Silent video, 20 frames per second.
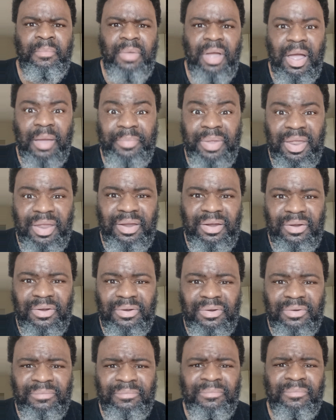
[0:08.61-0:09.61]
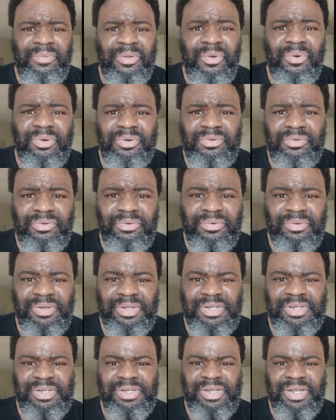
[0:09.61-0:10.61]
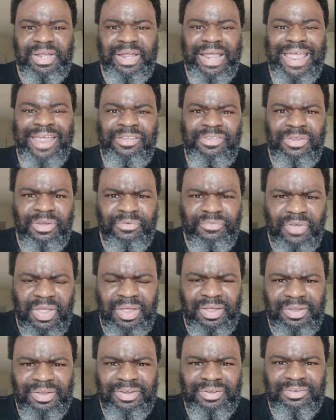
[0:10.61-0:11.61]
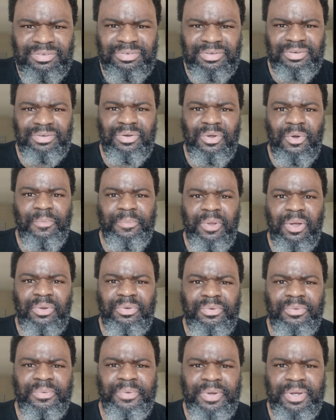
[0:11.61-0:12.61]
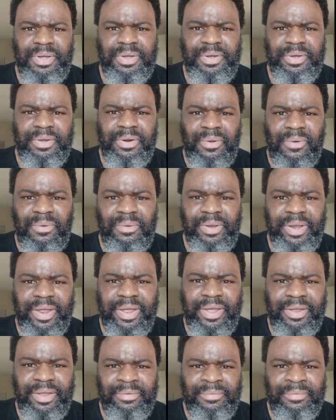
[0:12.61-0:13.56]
I'm here, yours truly, in your face, and hope y'all doing good and all that.